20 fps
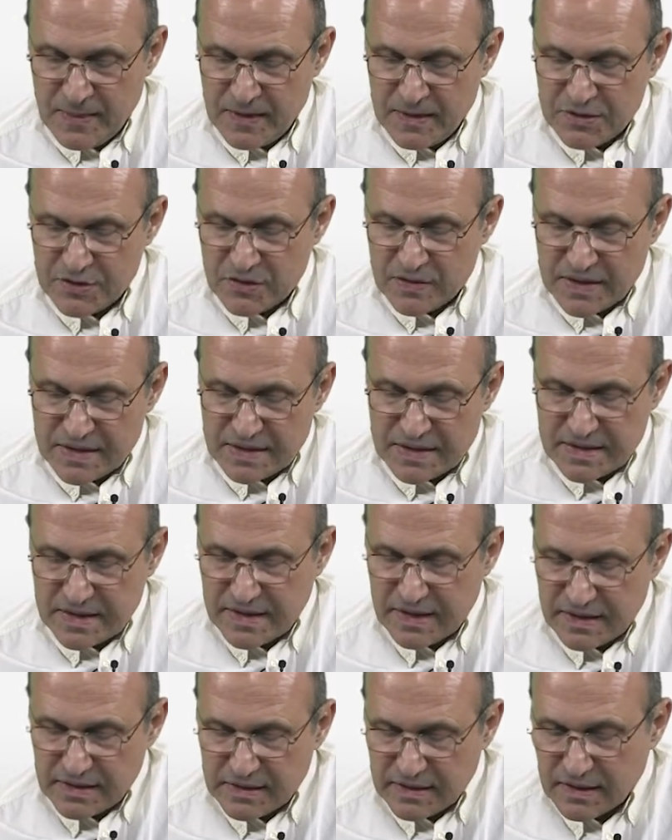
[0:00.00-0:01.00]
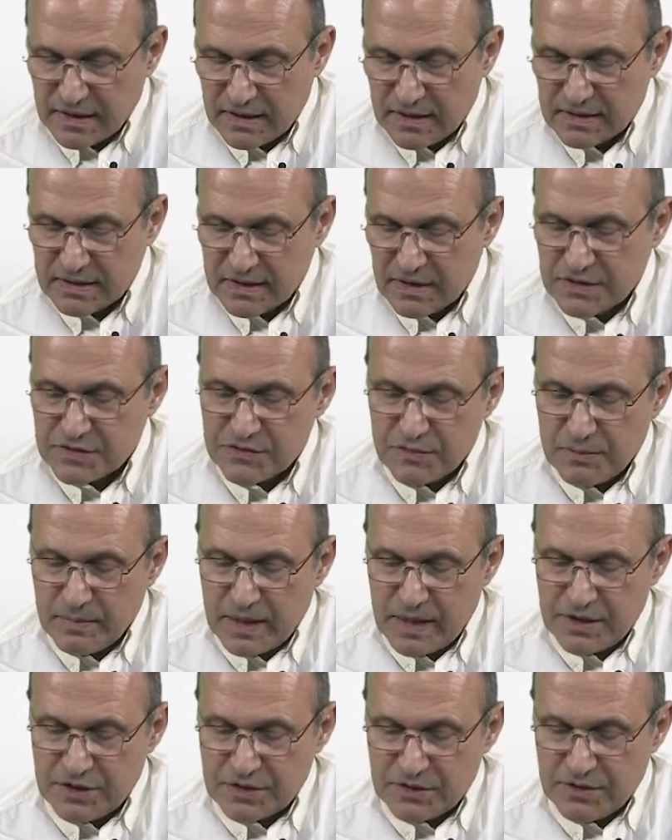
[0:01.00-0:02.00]
So this is an integral
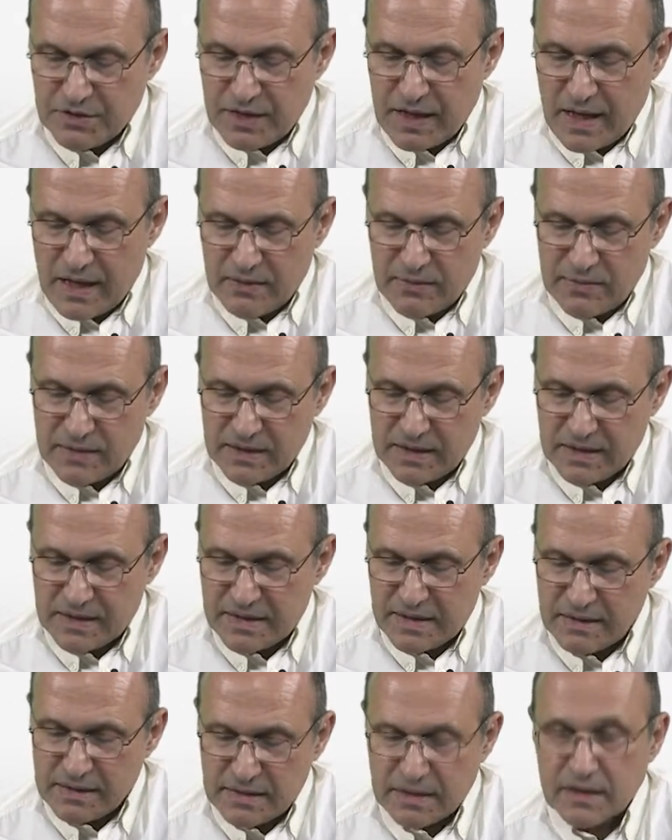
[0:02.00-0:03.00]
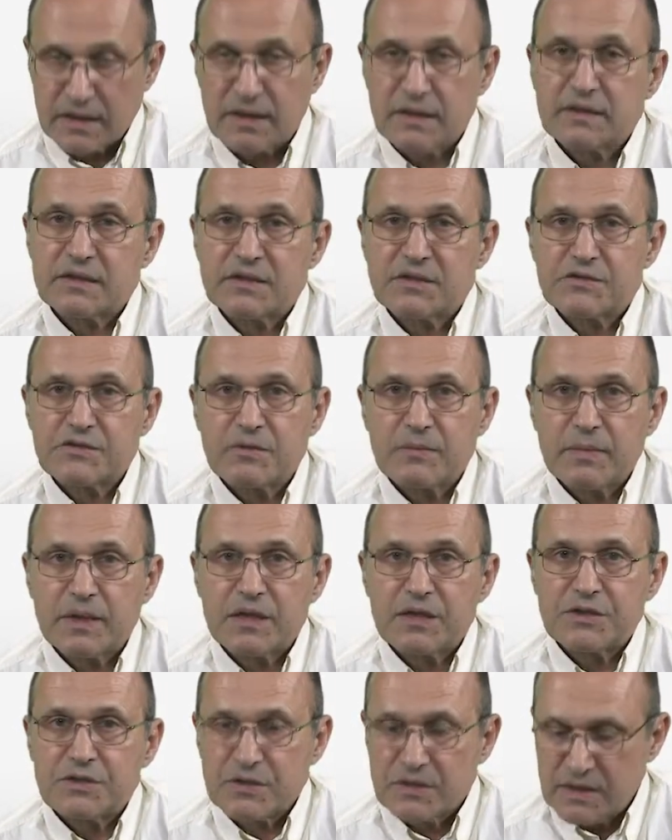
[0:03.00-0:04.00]
transformation, and what this integral
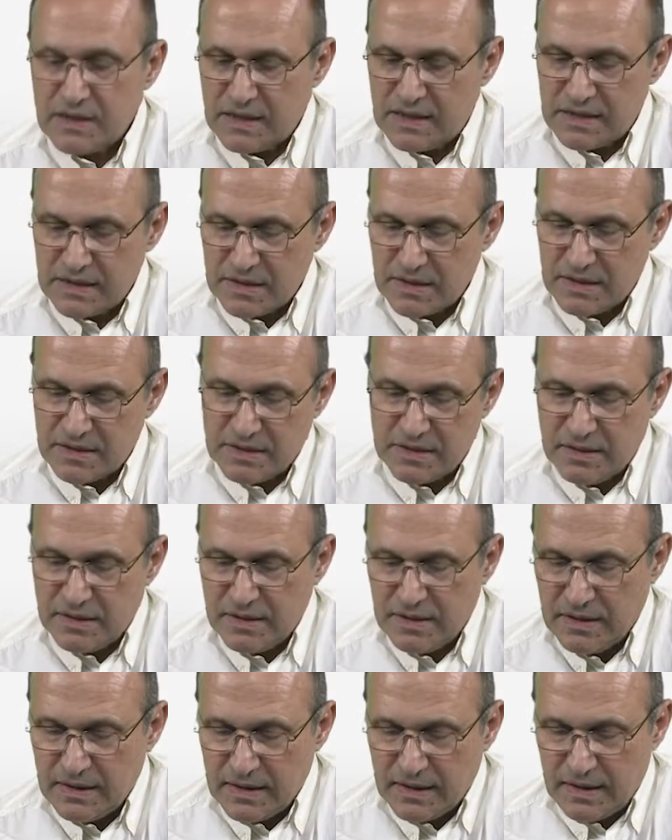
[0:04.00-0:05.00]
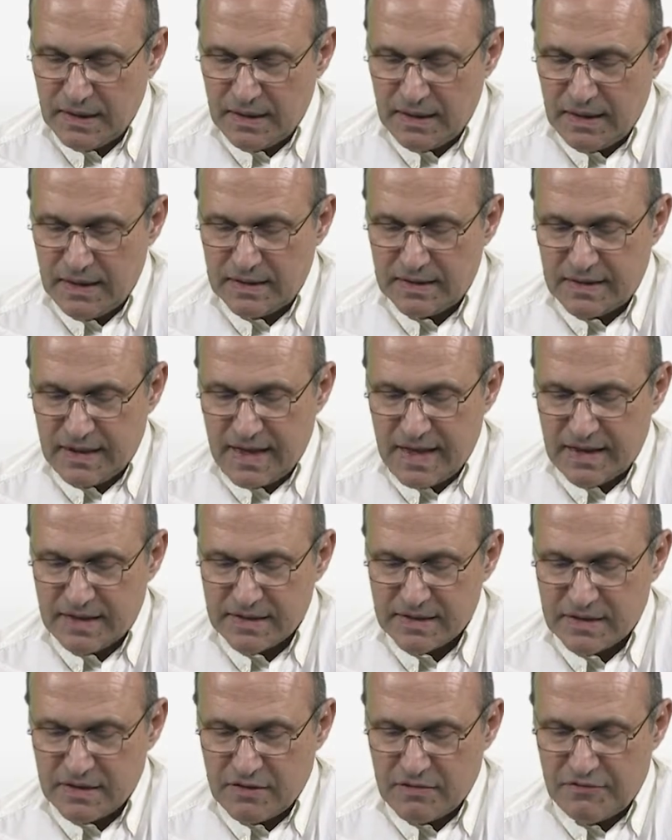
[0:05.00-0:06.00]
transformation does, it
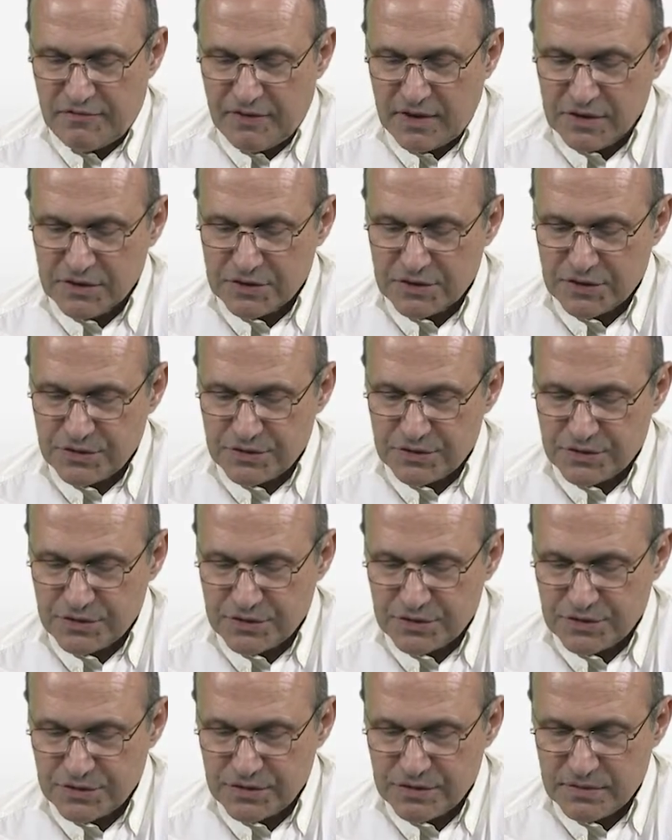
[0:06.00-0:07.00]
takes functions.